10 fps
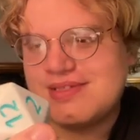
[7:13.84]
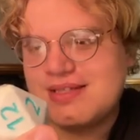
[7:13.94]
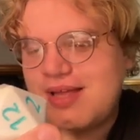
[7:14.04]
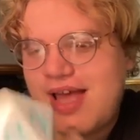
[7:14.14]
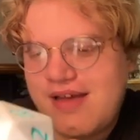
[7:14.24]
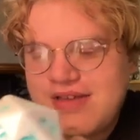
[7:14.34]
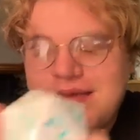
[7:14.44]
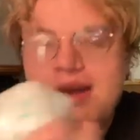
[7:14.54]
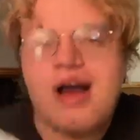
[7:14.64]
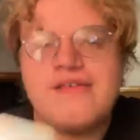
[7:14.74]
heavy. I
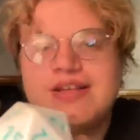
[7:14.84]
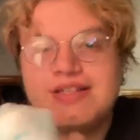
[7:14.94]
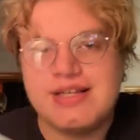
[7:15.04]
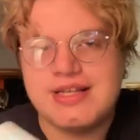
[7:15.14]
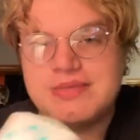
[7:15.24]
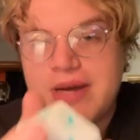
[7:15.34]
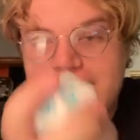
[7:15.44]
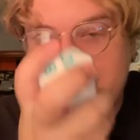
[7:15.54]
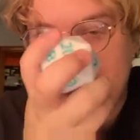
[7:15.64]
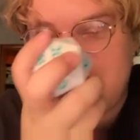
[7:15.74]
mean, obviously it is, but I
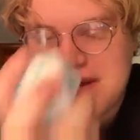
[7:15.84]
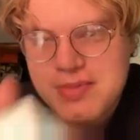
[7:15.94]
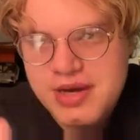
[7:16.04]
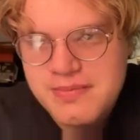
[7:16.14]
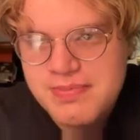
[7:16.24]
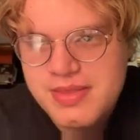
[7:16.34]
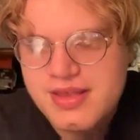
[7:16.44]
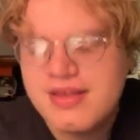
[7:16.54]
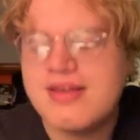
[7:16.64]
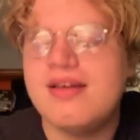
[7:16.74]
didn't think about it.
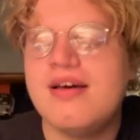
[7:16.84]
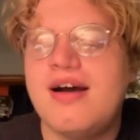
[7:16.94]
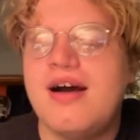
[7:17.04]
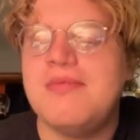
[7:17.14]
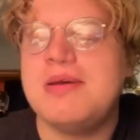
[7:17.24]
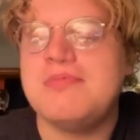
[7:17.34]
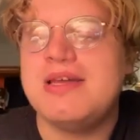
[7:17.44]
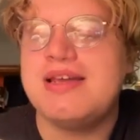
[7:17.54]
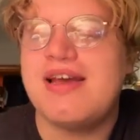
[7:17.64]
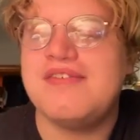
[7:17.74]
It
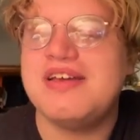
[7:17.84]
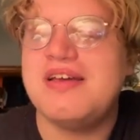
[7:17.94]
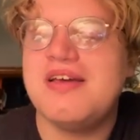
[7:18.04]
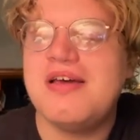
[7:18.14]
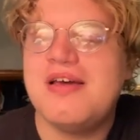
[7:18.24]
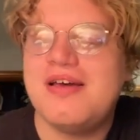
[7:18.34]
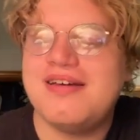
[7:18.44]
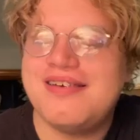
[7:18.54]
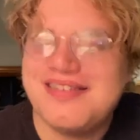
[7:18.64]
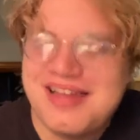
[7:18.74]
being heavy.
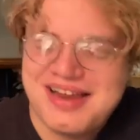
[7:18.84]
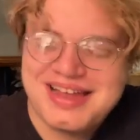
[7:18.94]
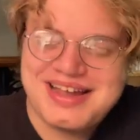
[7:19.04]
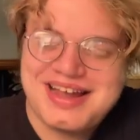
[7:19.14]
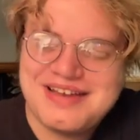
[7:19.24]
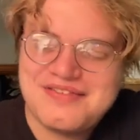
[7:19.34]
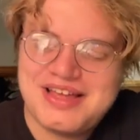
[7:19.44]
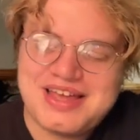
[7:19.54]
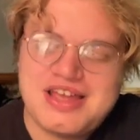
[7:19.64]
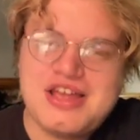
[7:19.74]
And I kind of
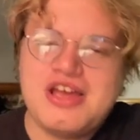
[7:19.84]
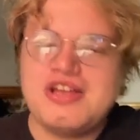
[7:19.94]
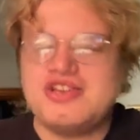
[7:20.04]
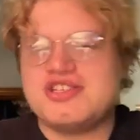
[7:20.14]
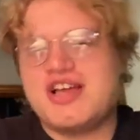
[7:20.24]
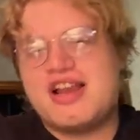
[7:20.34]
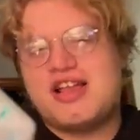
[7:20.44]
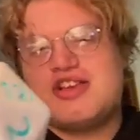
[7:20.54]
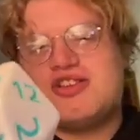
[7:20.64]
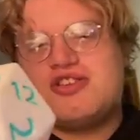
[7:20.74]
like, just kind of
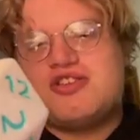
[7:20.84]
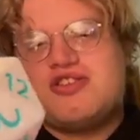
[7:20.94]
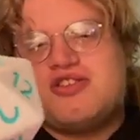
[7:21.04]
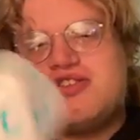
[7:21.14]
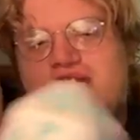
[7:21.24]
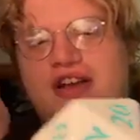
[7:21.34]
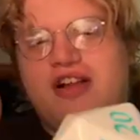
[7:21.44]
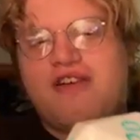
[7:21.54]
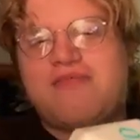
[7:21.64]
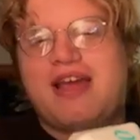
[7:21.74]
took it
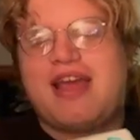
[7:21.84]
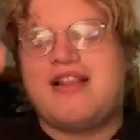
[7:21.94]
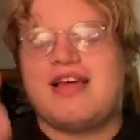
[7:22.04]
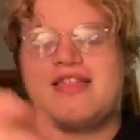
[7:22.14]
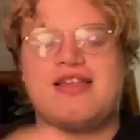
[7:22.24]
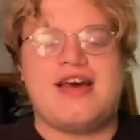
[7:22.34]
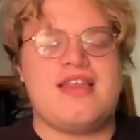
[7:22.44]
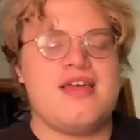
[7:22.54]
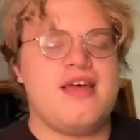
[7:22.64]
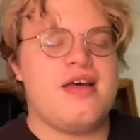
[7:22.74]
off my hand like that.
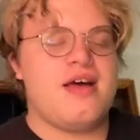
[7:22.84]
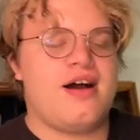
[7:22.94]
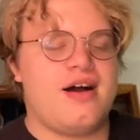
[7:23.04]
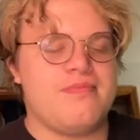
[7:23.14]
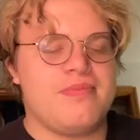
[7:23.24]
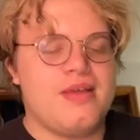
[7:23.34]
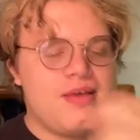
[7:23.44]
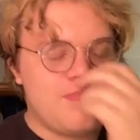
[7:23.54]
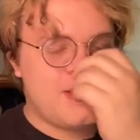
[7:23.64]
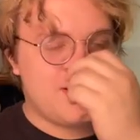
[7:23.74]

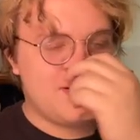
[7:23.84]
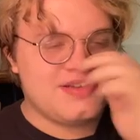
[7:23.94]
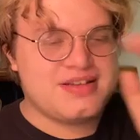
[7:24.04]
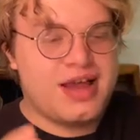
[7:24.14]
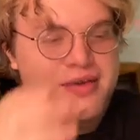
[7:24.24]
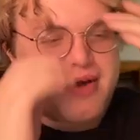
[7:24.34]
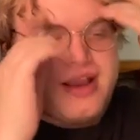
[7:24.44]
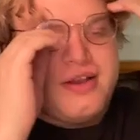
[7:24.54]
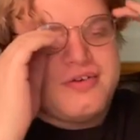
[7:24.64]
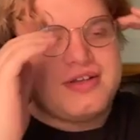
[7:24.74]
Because I
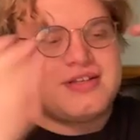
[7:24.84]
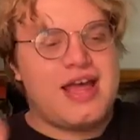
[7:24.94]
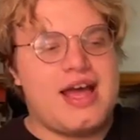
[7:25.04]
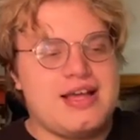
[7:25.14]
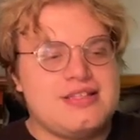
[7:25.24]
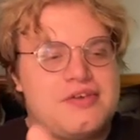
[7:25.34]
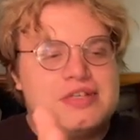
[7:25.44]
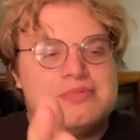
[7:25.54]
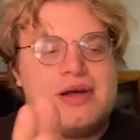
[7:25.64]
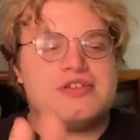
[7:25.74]
noticed as I was
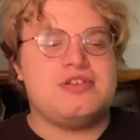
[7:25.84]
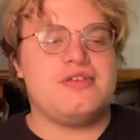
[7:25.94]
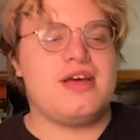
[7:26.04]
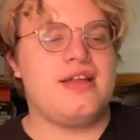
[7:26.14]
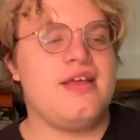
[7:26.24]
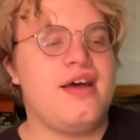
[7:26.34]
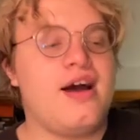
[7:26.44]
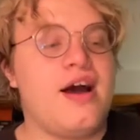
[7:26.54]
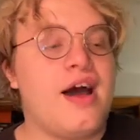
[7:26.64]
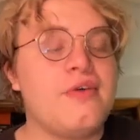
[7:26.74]
about to do that,
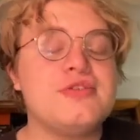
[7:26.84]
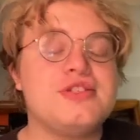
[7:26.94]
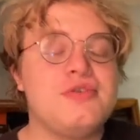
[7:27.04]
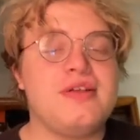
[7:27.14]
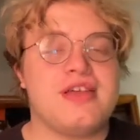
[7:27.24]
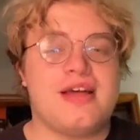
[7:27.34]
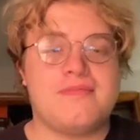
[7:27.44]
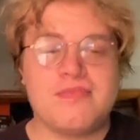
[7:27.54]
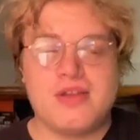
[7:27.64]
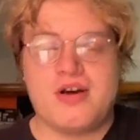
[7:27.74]
I was doing that
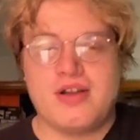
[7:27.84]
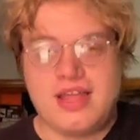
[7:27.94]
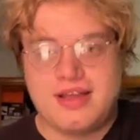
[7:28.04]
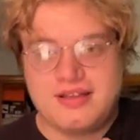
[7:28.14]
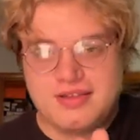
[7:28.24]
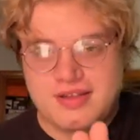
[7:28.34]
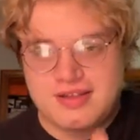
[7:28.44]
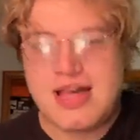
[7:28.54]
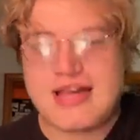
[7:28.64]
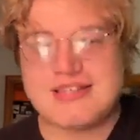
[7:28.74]
on a
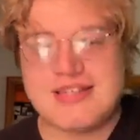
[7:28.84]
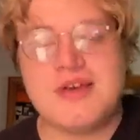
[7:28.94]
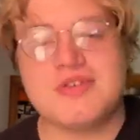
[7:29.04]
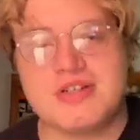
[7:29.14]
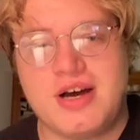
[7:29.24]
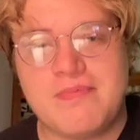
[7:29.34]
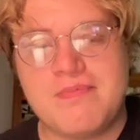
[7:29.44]
glass countertop.